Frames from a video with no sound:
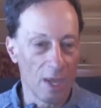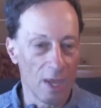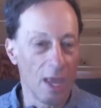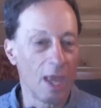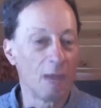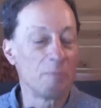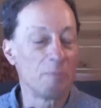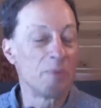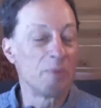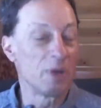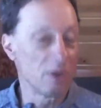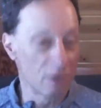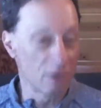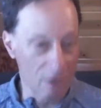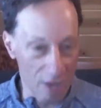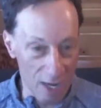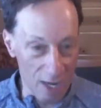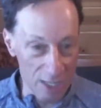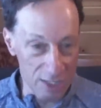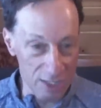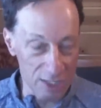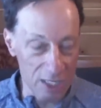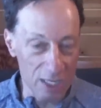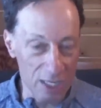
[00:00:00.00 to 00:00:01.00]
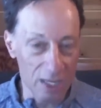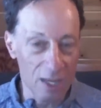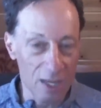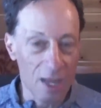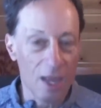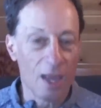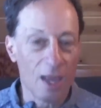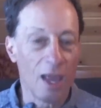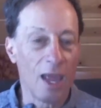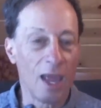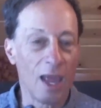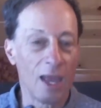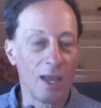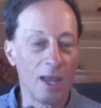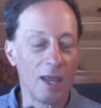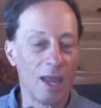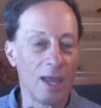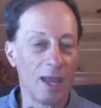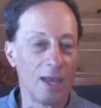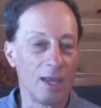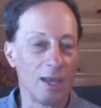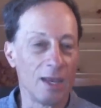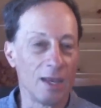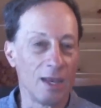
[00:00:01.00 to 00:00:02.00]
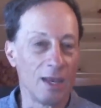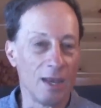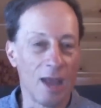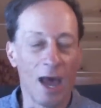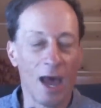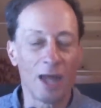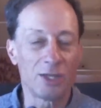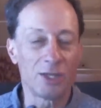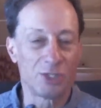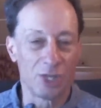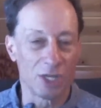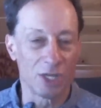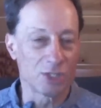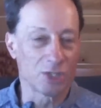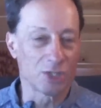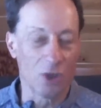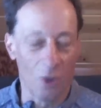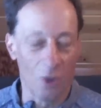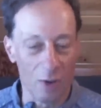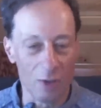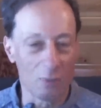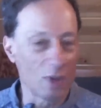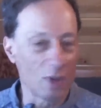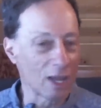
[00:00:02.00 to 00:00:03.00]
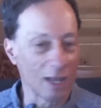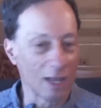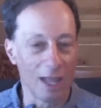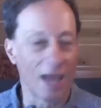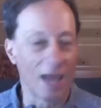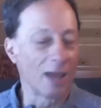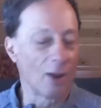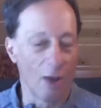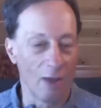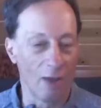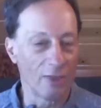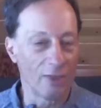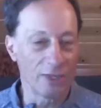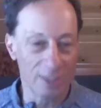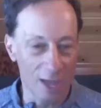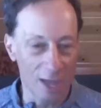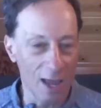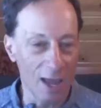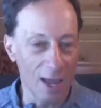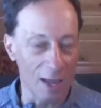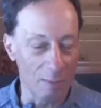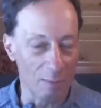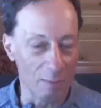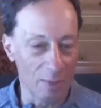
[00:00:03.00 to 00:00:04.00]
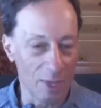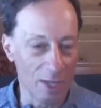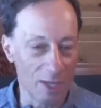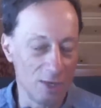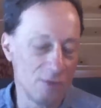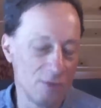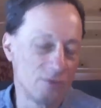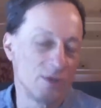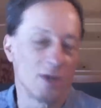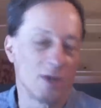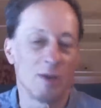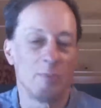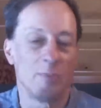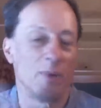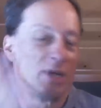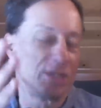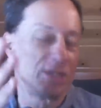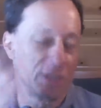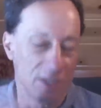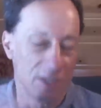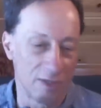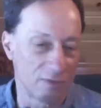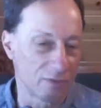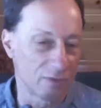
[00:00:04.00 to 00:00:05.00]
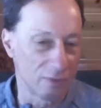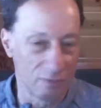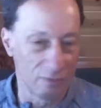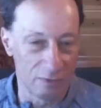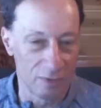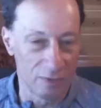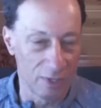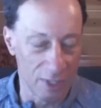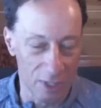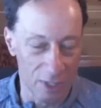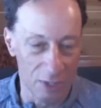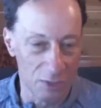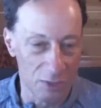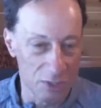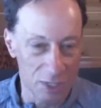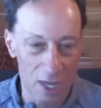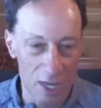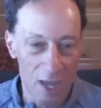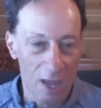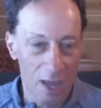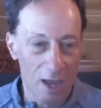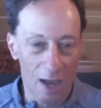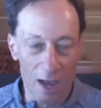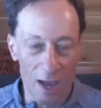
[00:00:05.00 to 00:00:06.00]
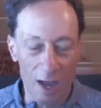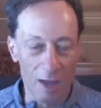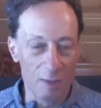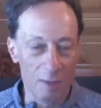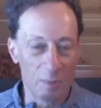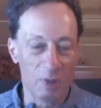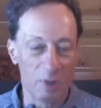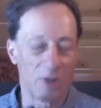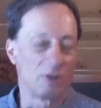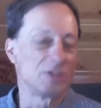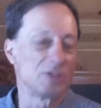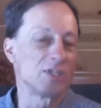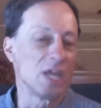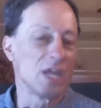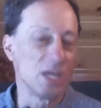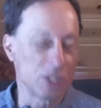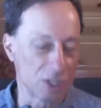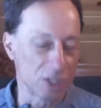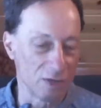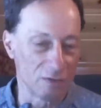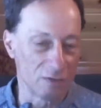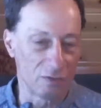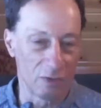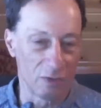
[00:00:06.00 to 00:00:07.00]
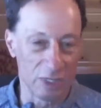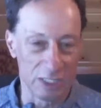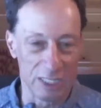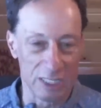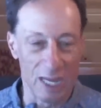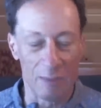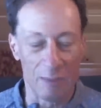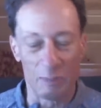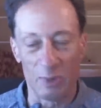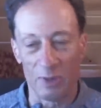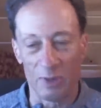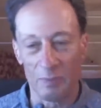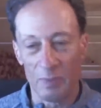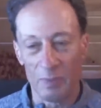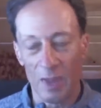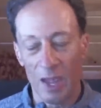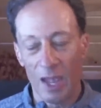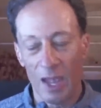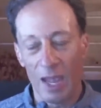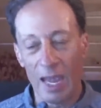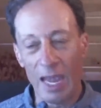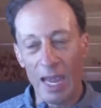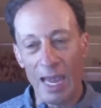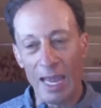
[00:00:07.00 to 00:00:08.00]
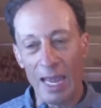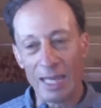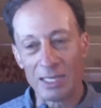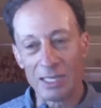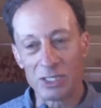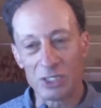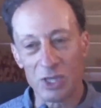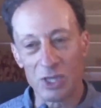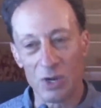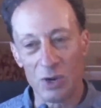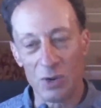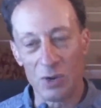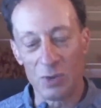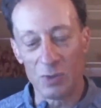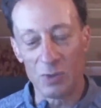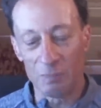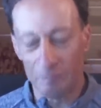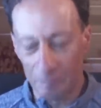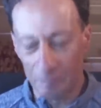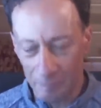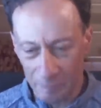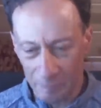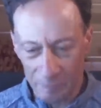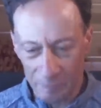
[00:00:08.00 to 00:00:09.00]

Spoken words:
and periodizing and not just going red line all the time. And you've done a bunch of different videos on periodization, for example. And so